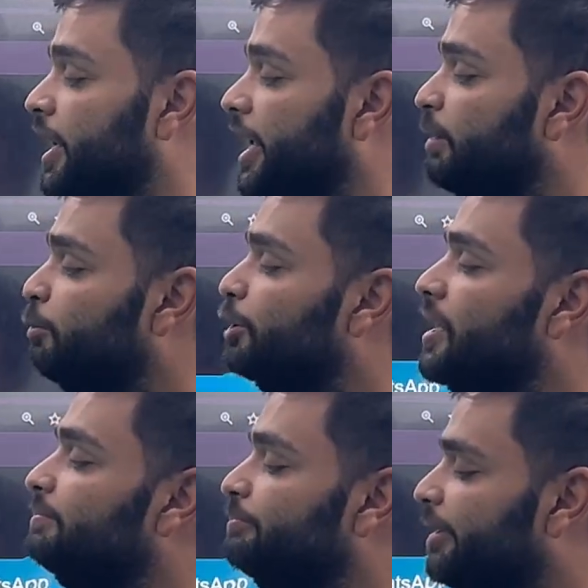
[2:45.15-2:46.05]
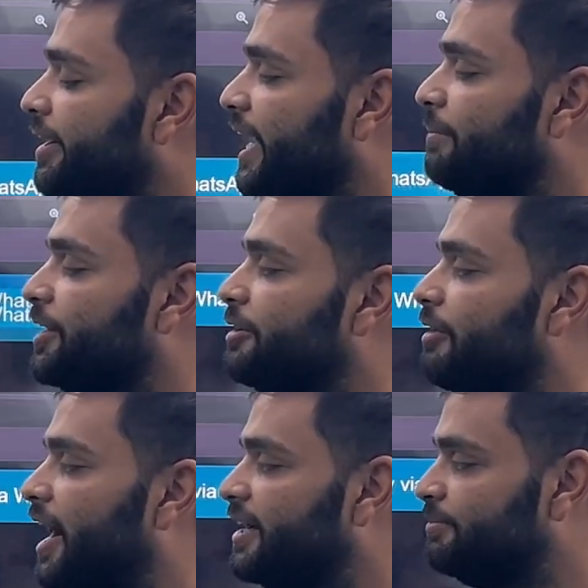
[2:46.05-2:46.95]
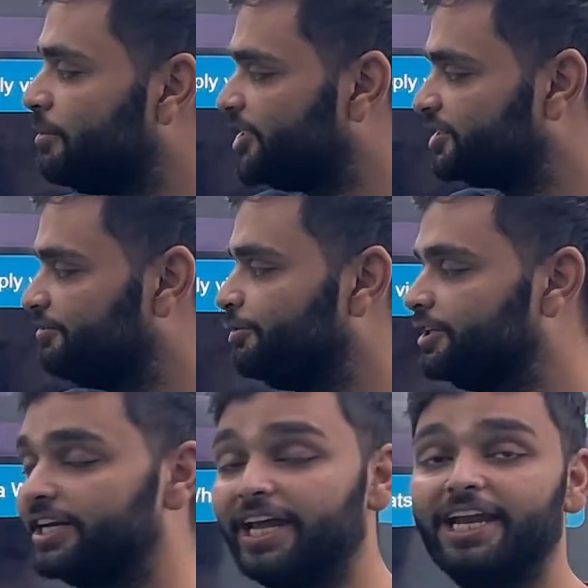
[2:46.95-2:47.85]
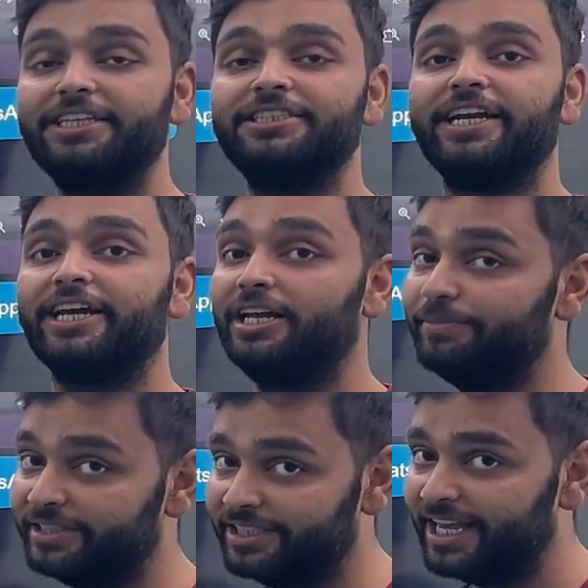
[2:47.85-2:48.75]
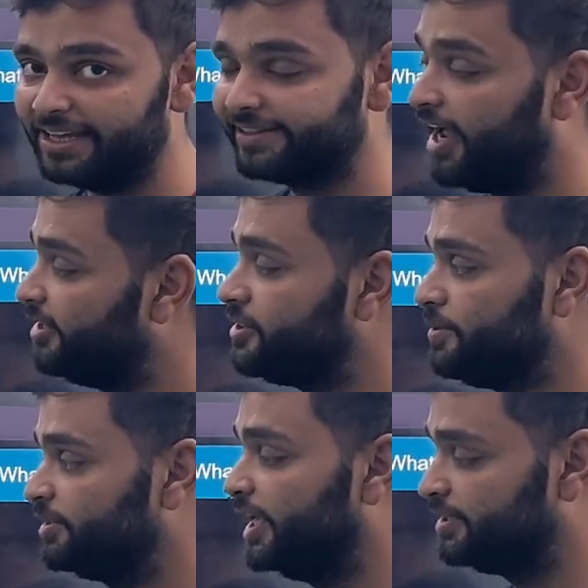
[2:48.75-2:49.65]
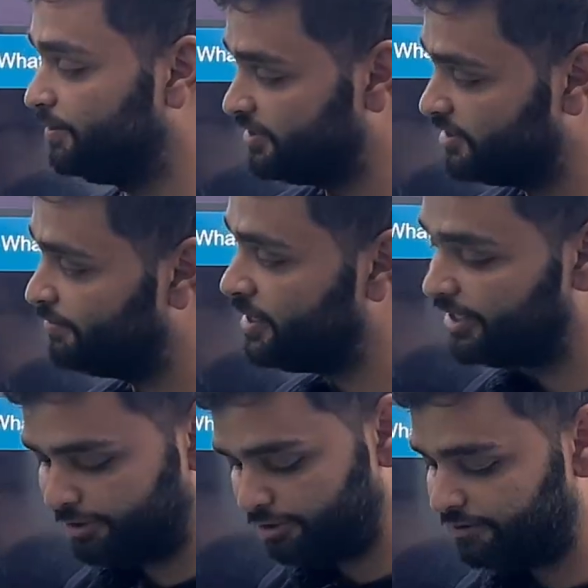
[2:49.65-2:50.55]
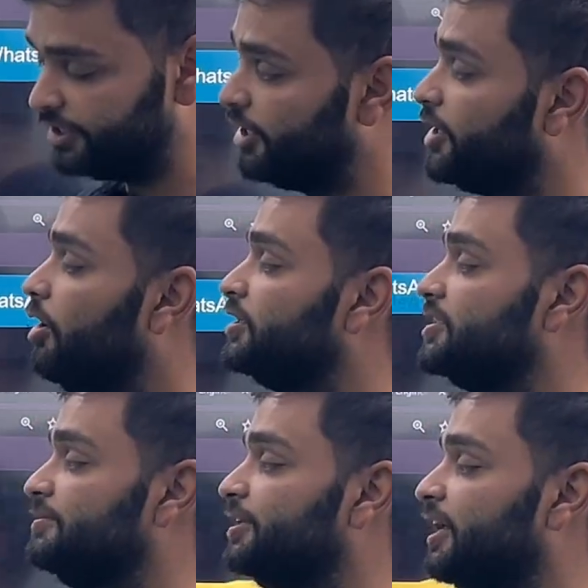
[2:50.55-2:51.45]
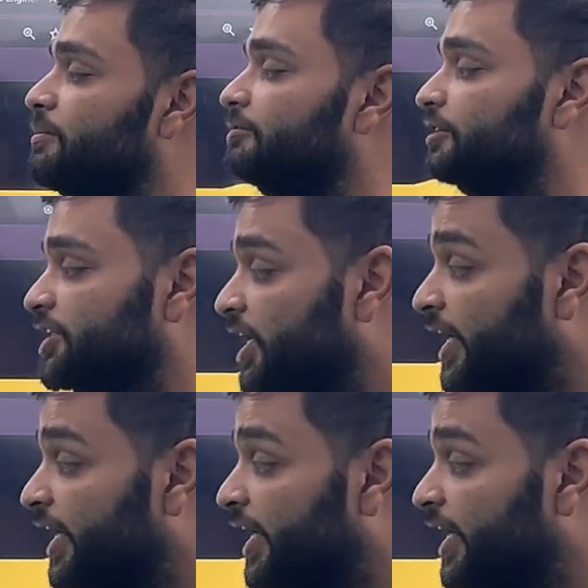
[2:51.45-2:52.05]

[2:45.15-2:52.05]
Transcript: MOL Maritime required master for their LNG and LPG gas carrier ships. Experience is mandatory over here on the similar type of vessel.